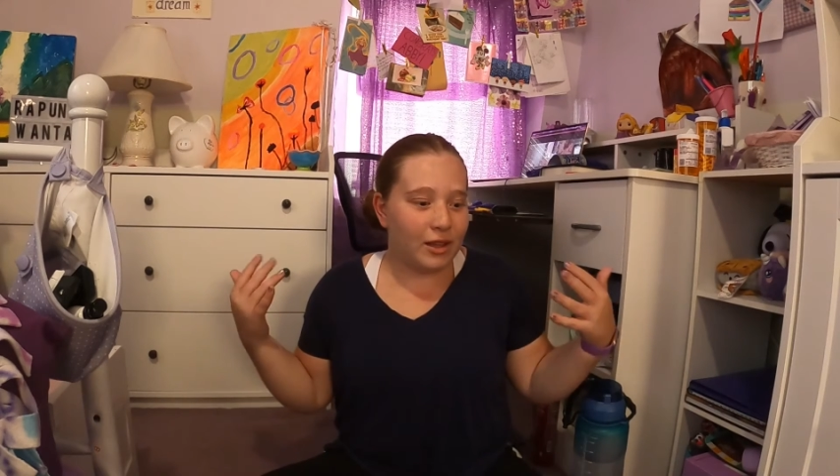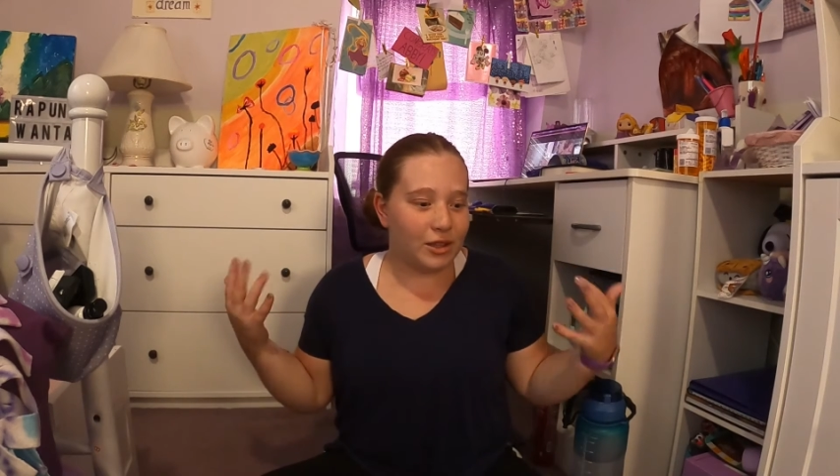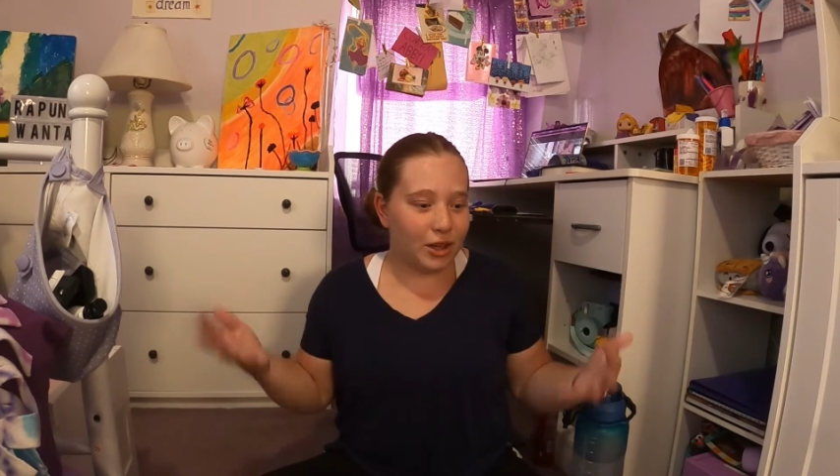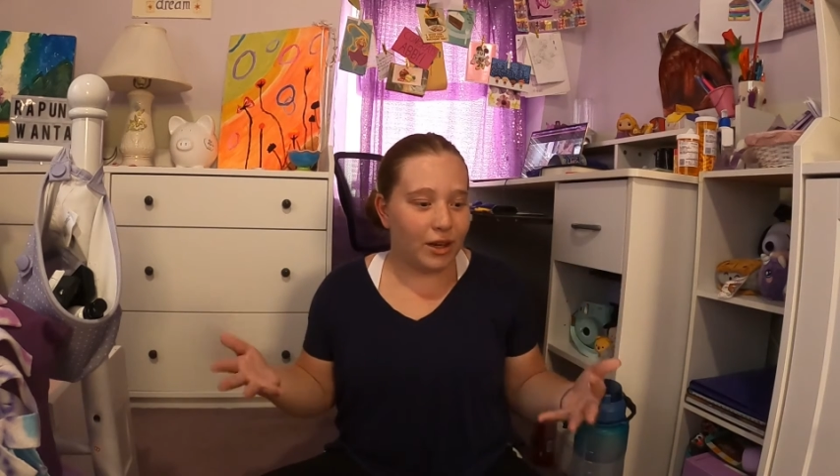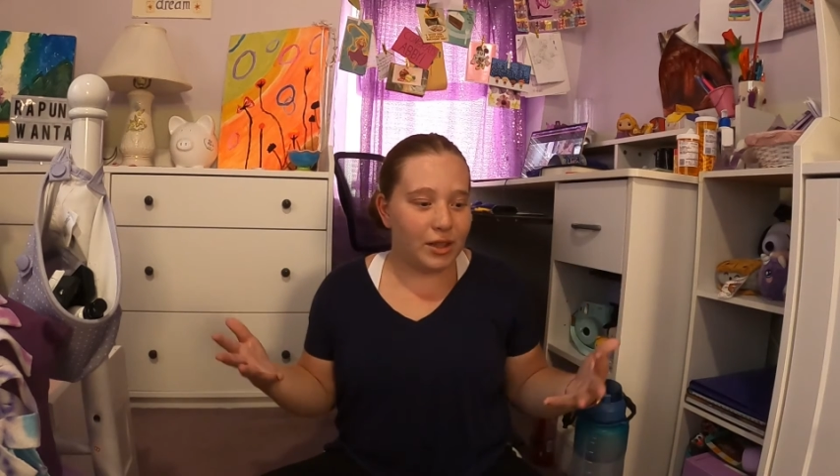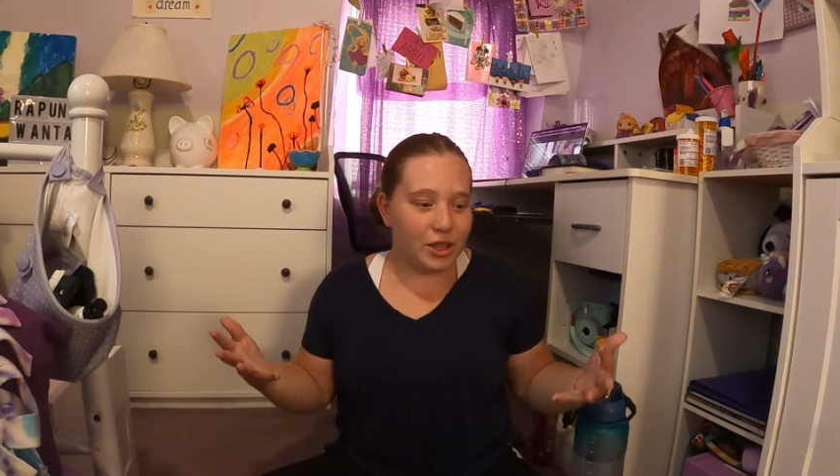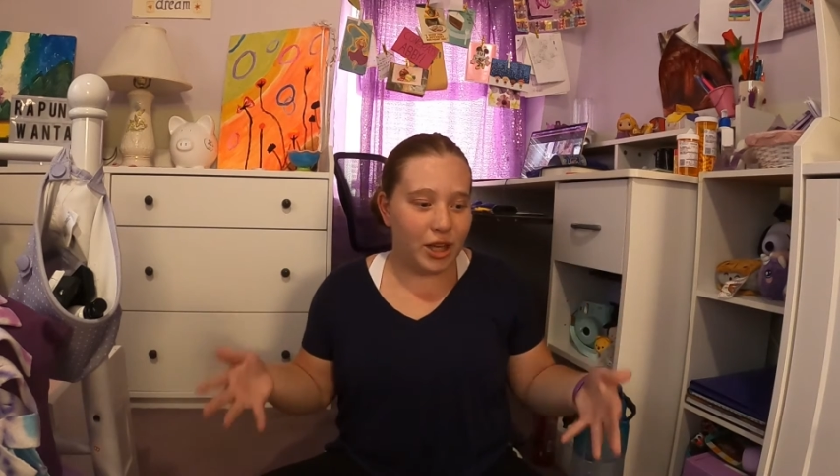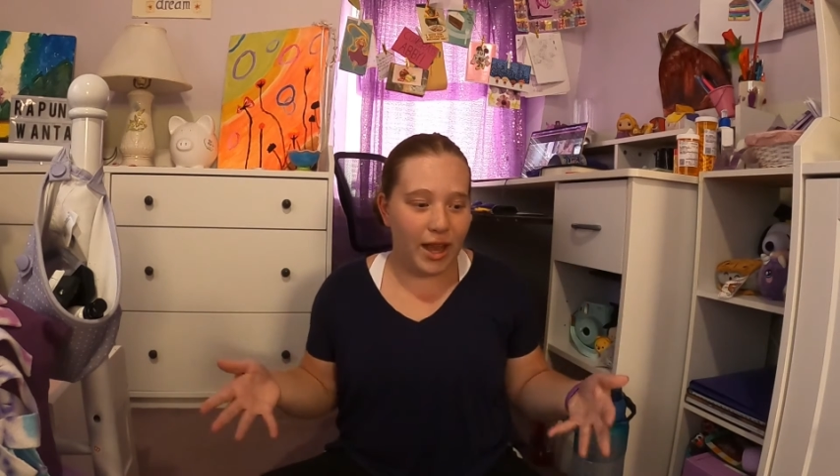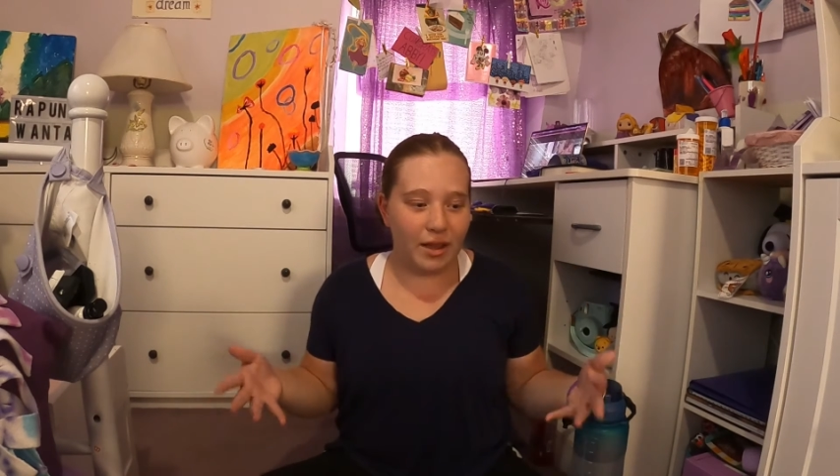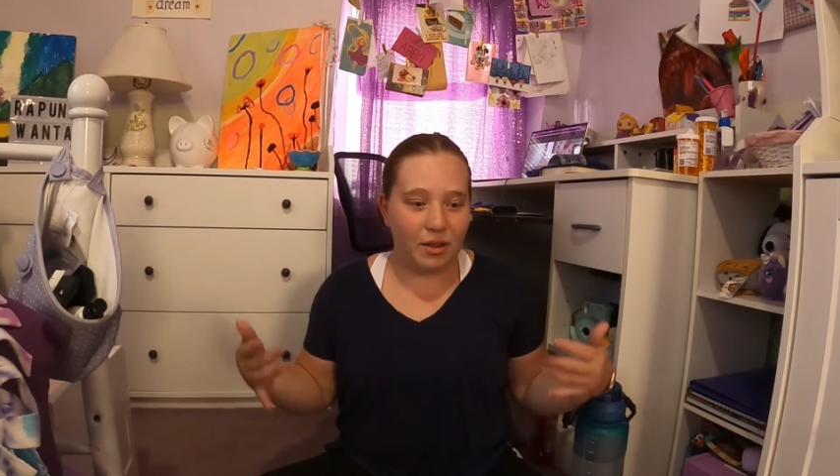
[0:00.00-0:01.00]
starting
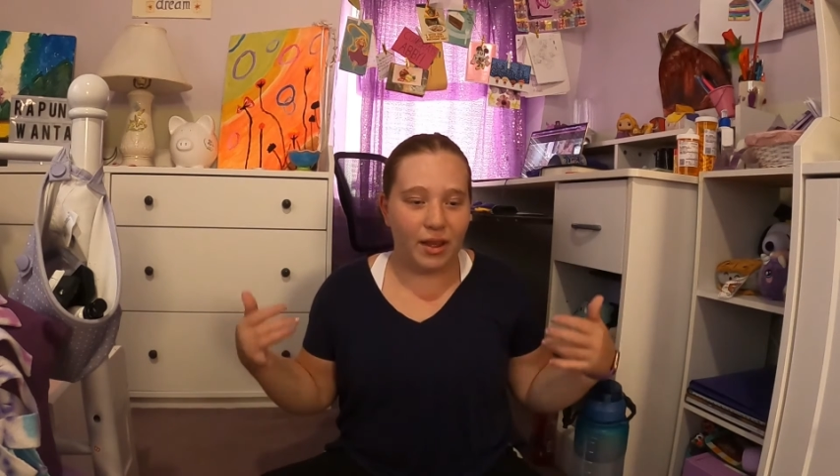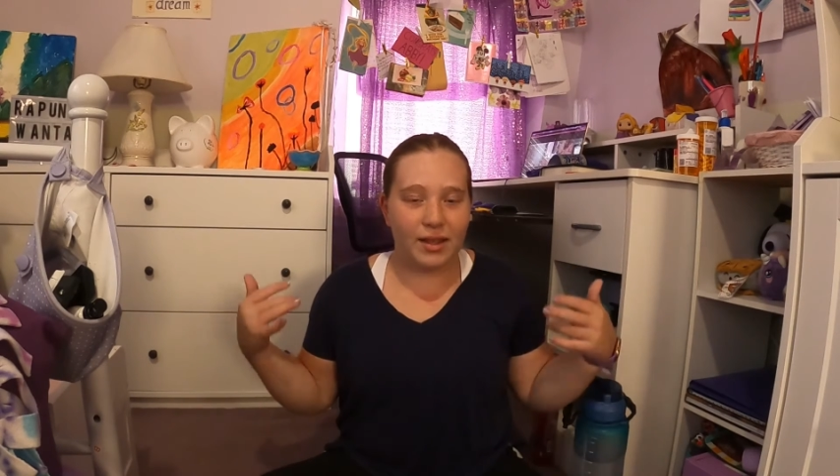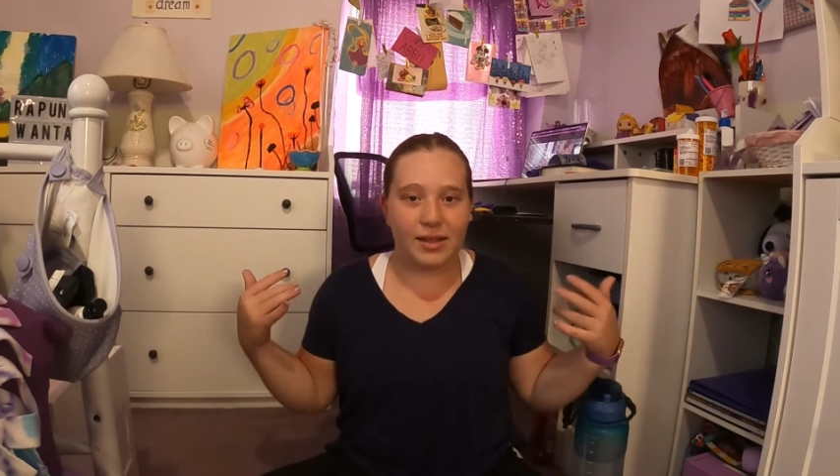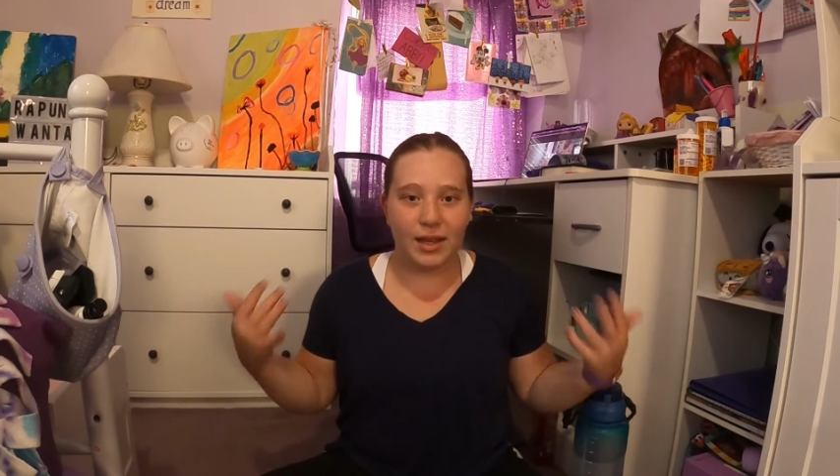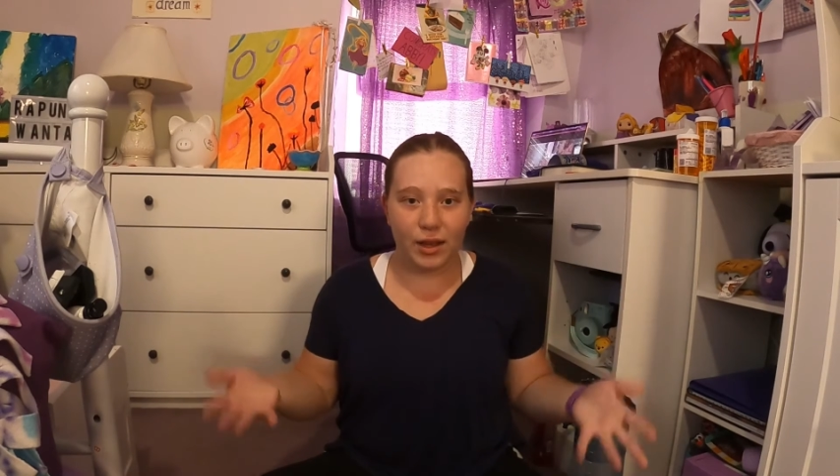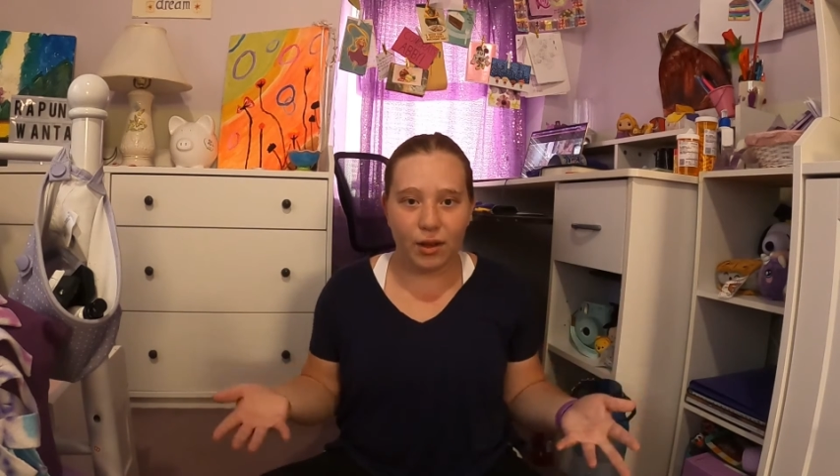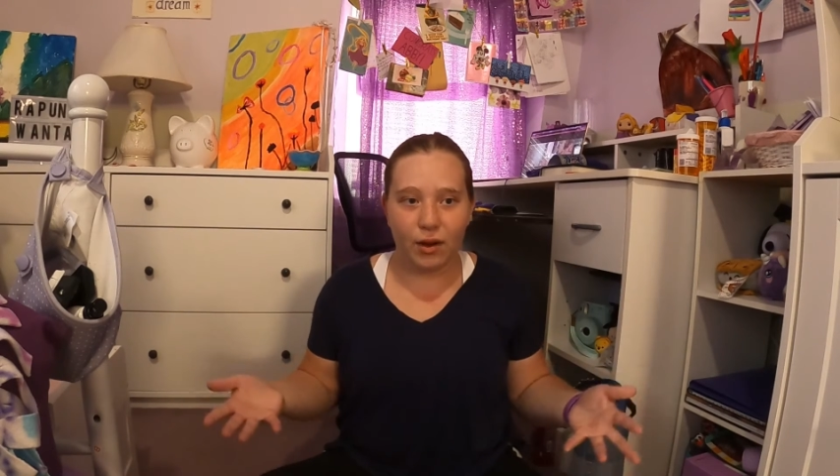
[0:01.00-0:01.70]
this channel and continuing